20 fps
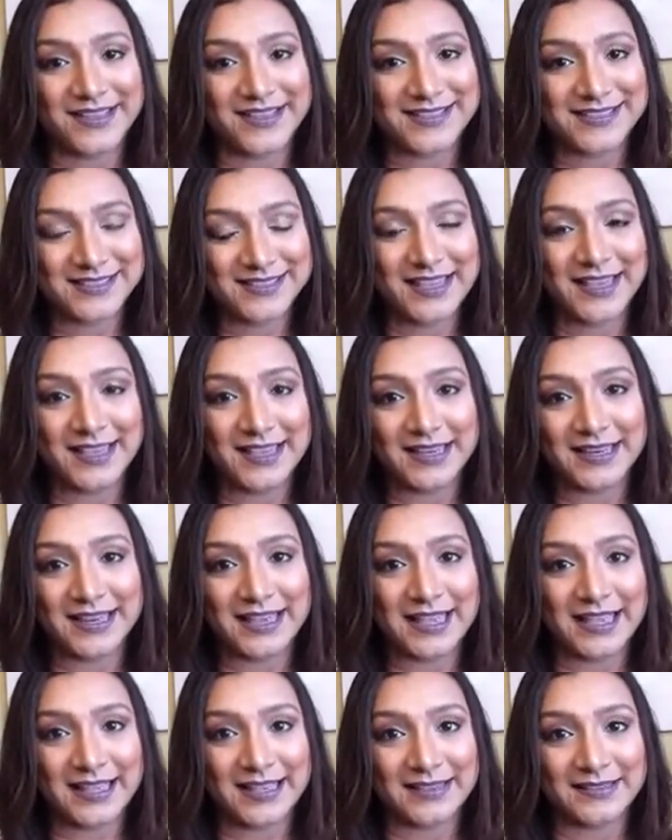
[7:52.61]
skin,
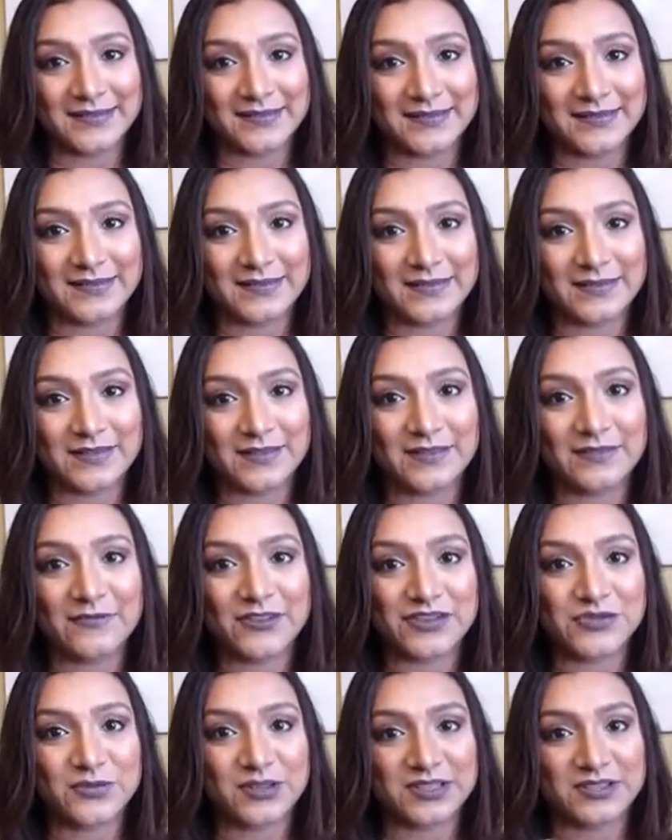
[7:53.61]
and
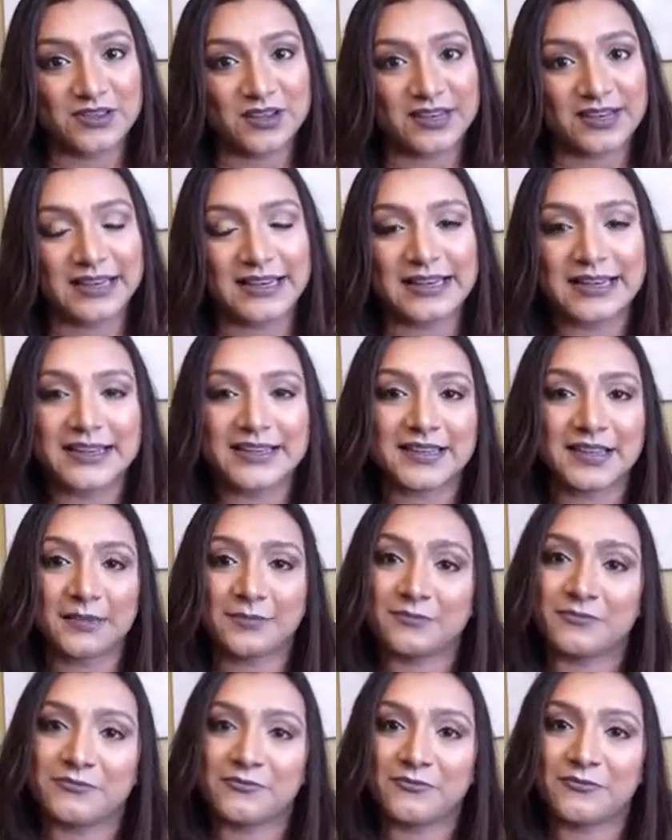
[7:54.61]
which was not cleaned
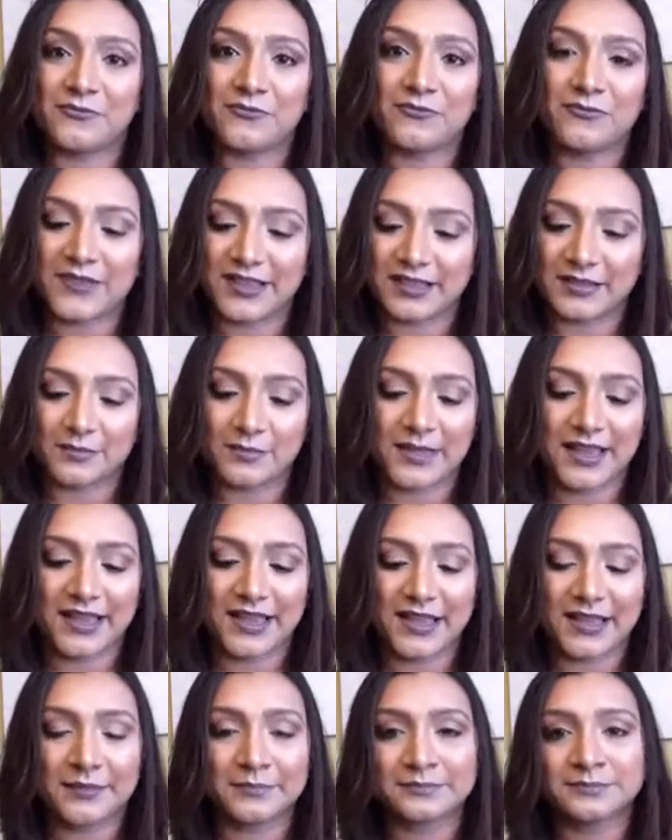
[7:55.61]
up with
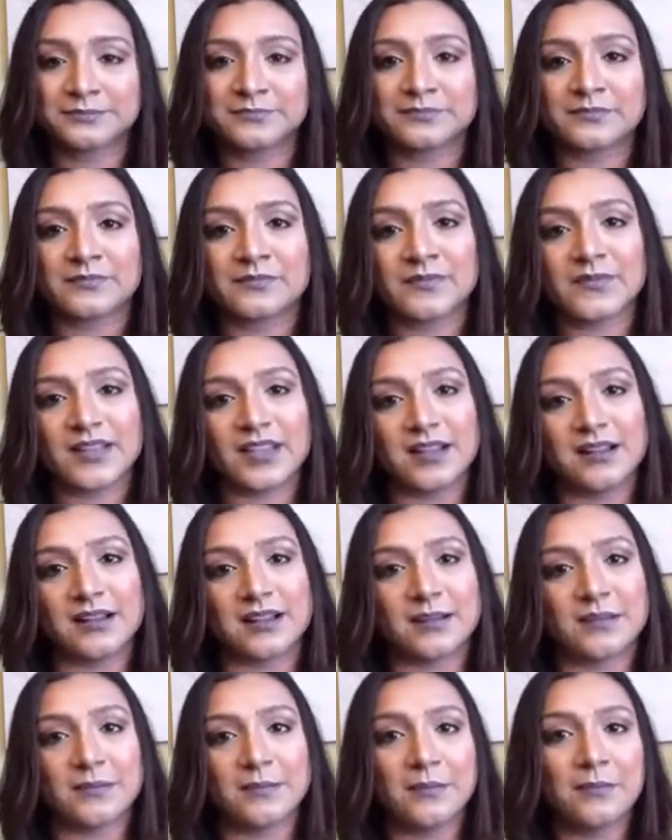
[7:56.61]
my
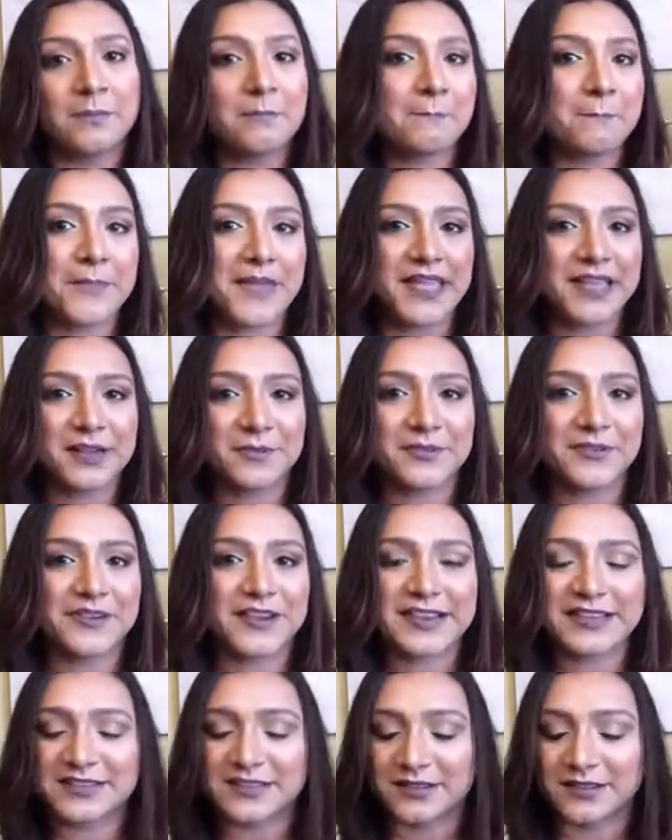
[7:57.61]
makeup
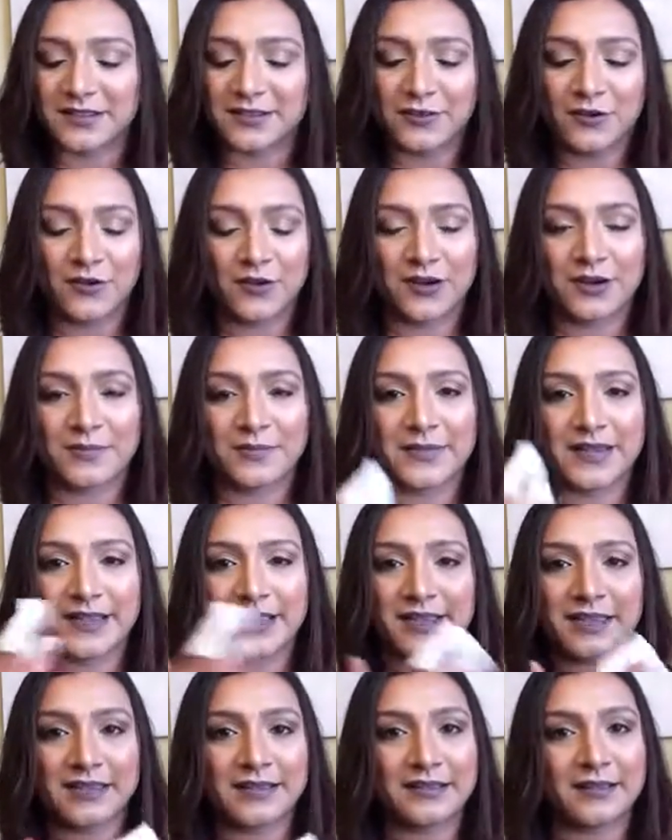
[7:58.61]
eraser, or
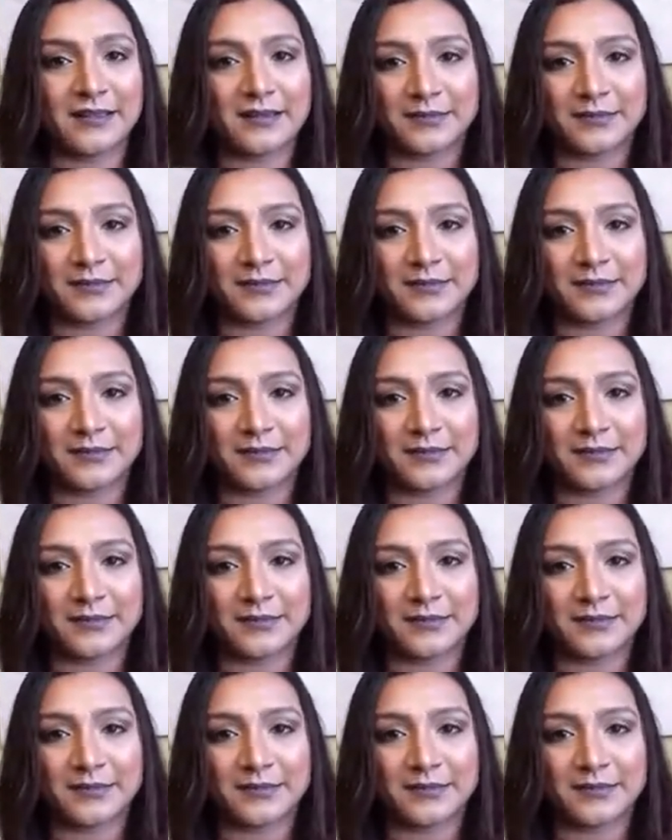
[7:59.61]
my